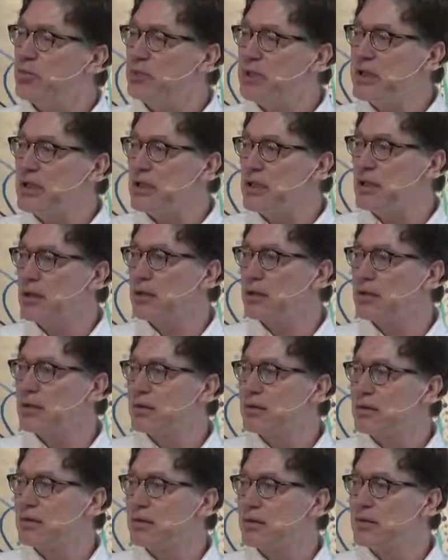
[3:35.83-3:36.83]
me
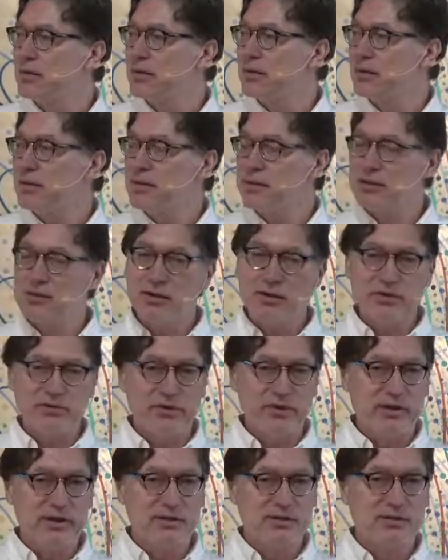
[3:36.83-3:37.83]
in all
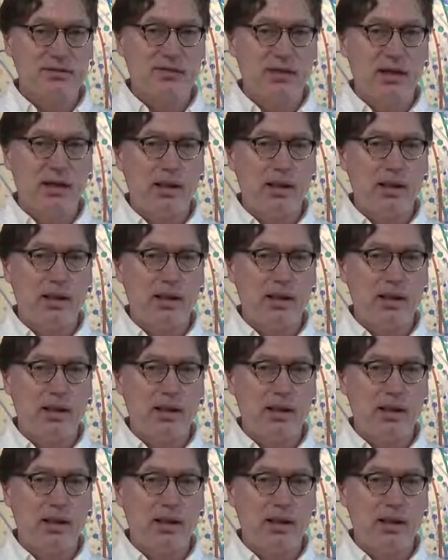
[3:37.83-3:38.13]
this,